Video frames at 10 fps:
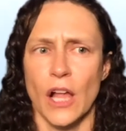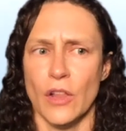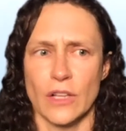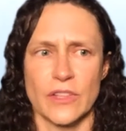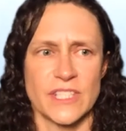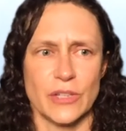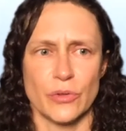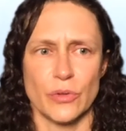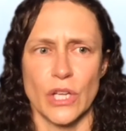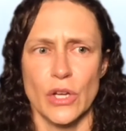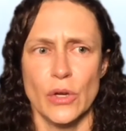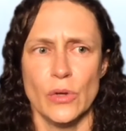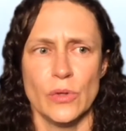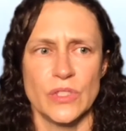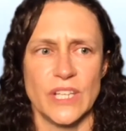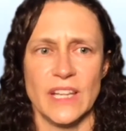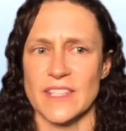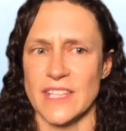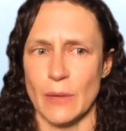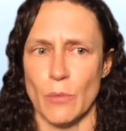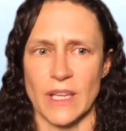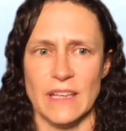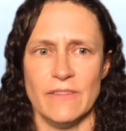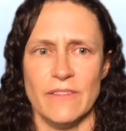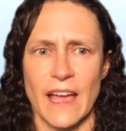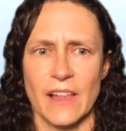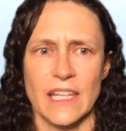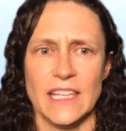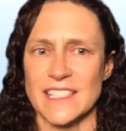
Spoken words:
along the Central Coast, in the San Joaquin Valley,